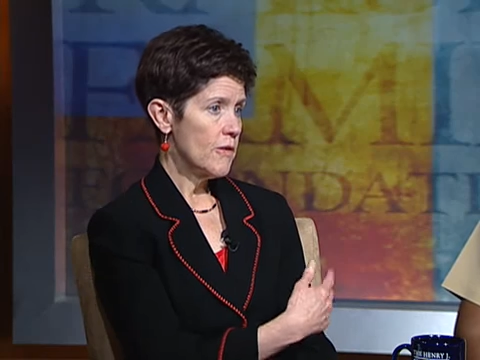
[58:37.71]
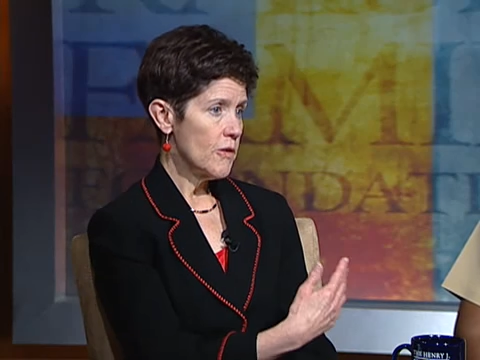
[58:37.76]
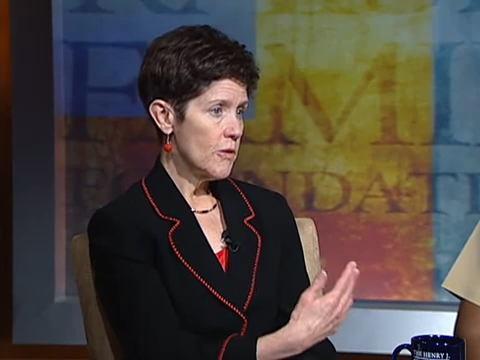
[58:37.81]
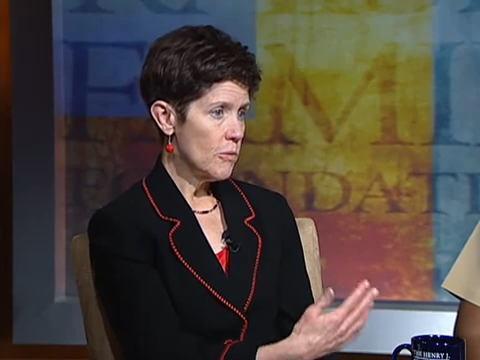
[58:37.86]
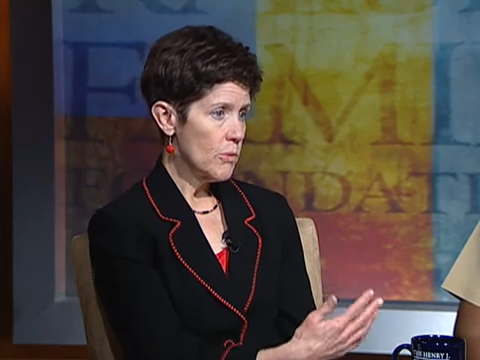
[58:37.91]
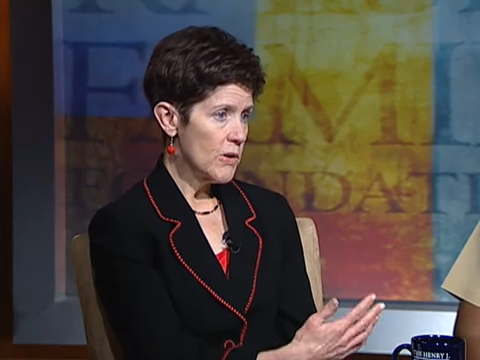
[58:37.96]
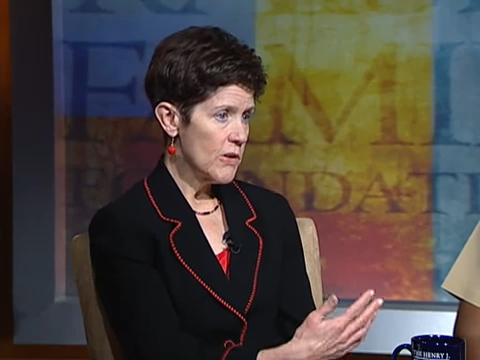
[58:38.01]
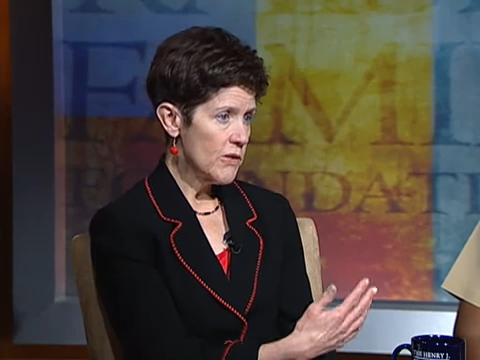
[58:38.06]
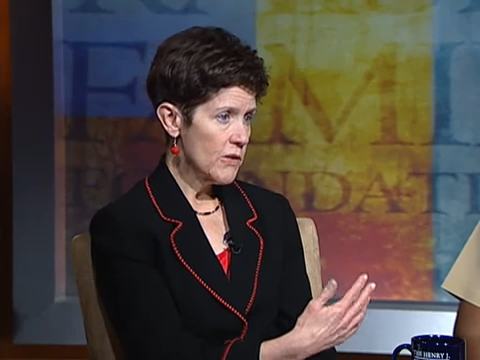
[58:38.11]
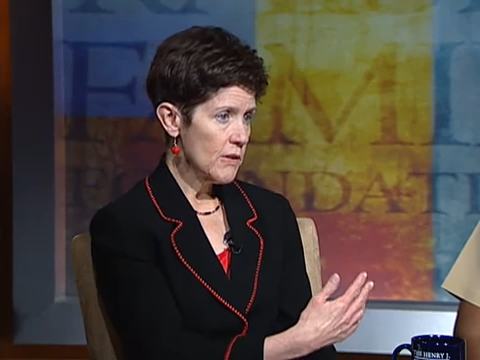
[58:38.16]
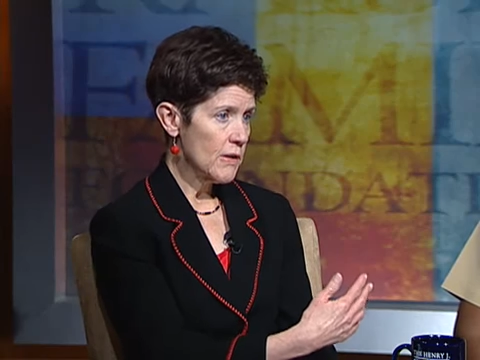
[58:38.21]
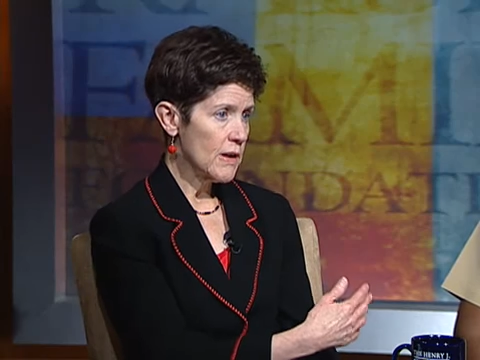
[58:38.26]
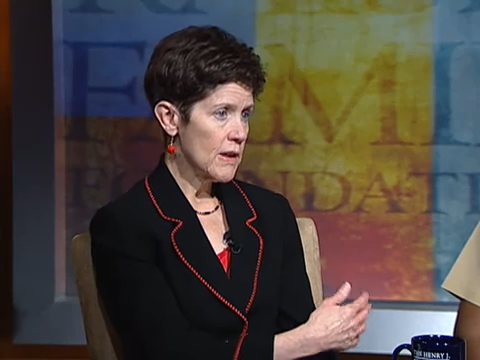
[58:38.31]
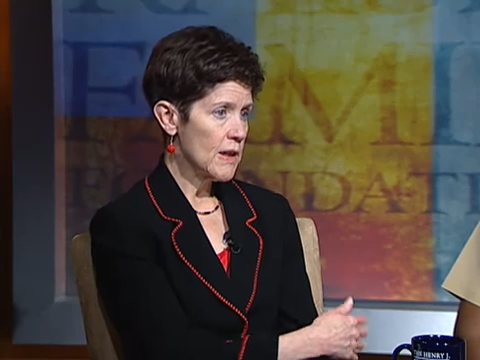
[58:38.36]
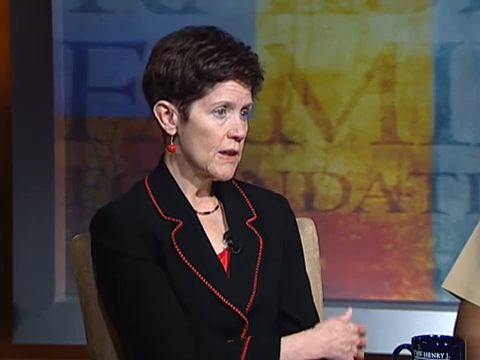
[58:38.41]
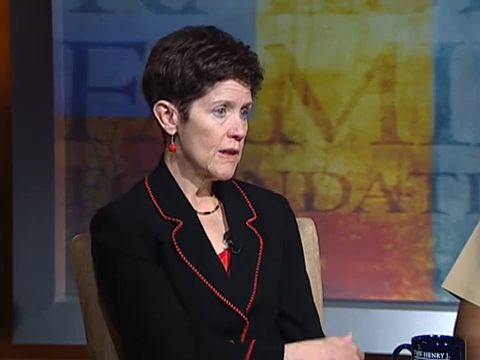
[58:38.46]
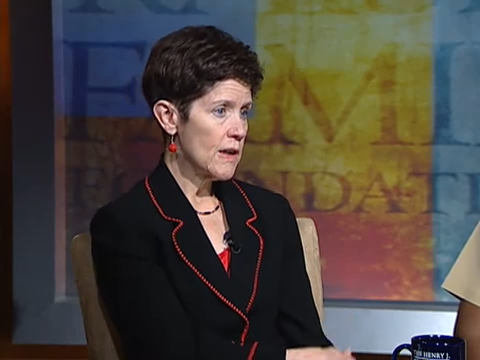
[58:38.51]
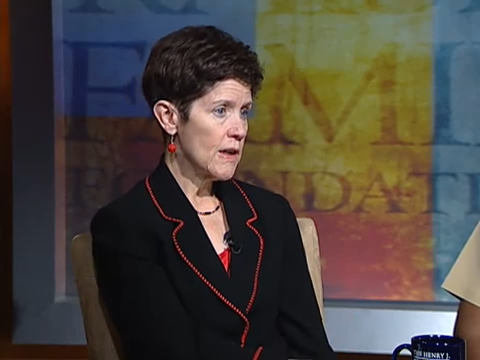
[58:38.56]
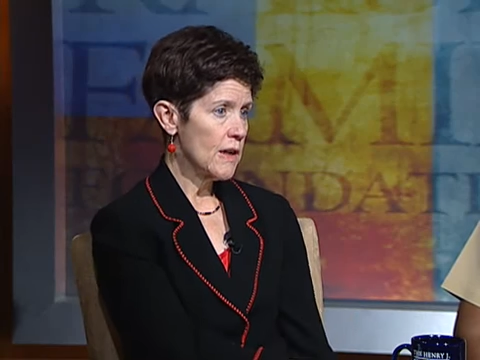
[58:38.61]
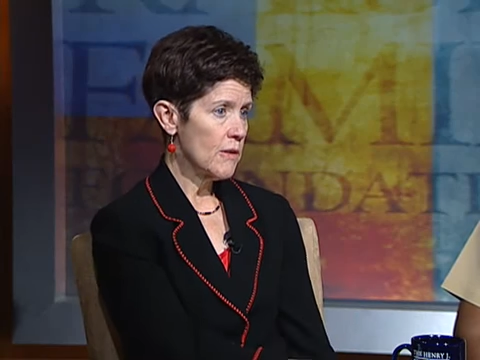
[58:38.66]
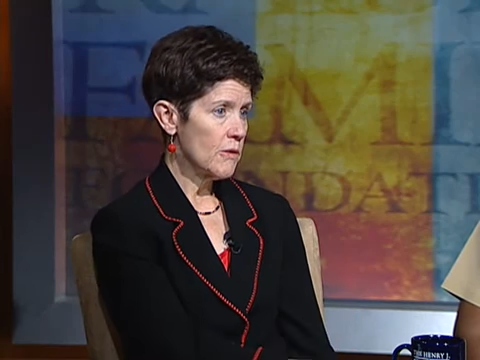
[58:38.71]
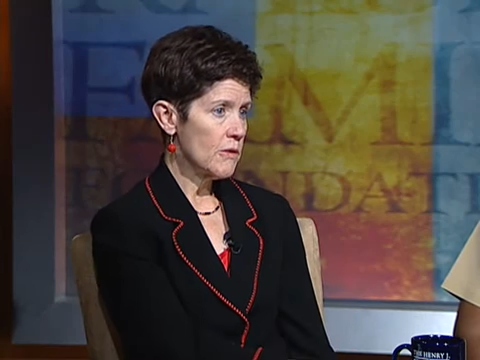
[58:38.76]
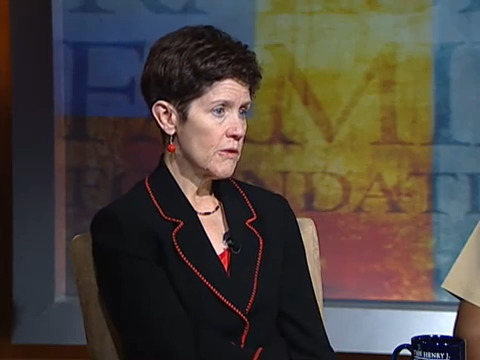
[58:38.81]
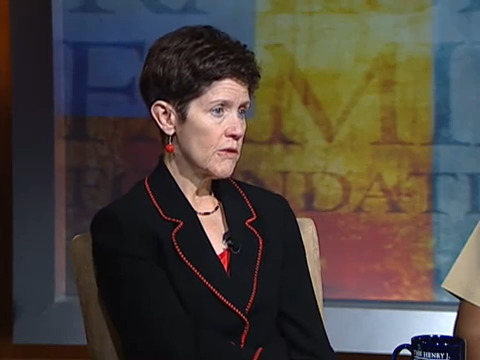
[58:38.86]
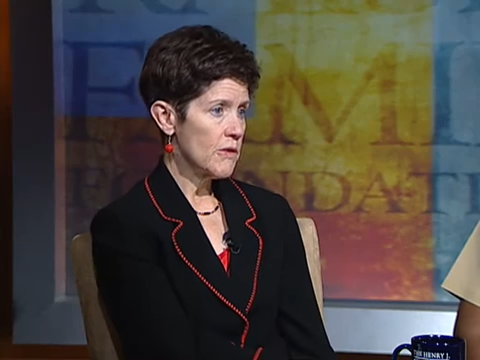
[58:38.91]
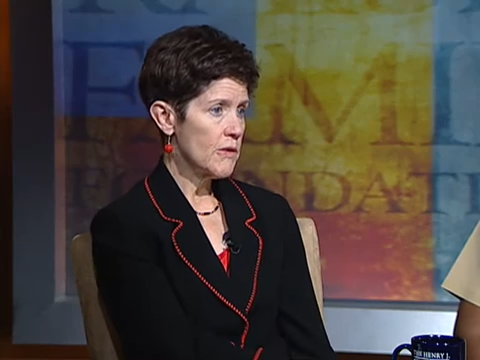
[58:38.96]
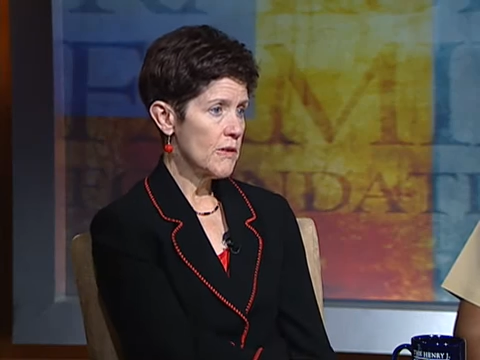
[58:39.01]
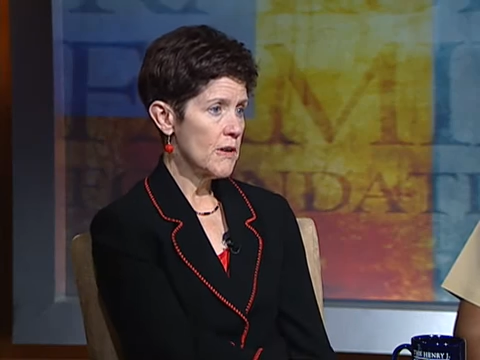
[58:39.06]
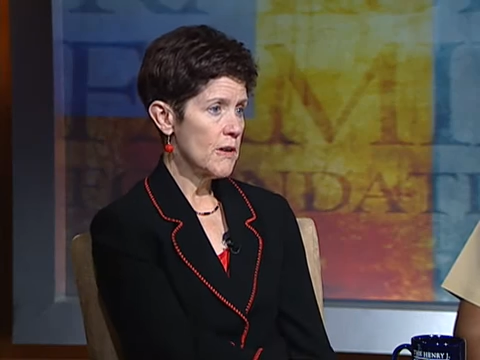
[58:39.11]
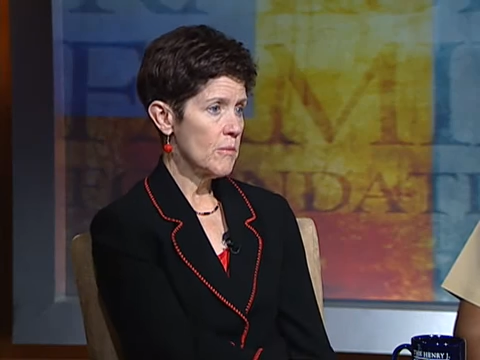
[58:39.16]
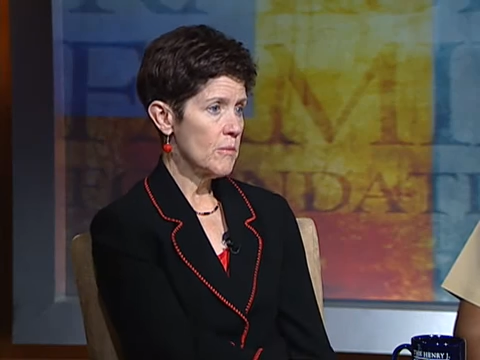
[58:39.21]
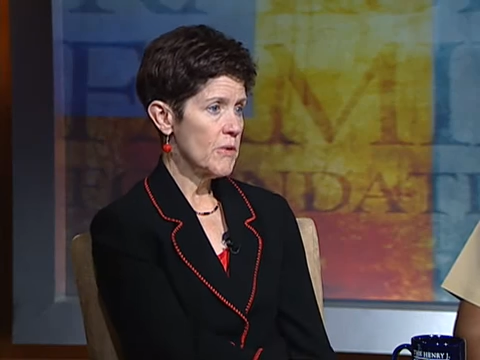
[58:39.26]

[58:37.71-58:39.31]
the recently announced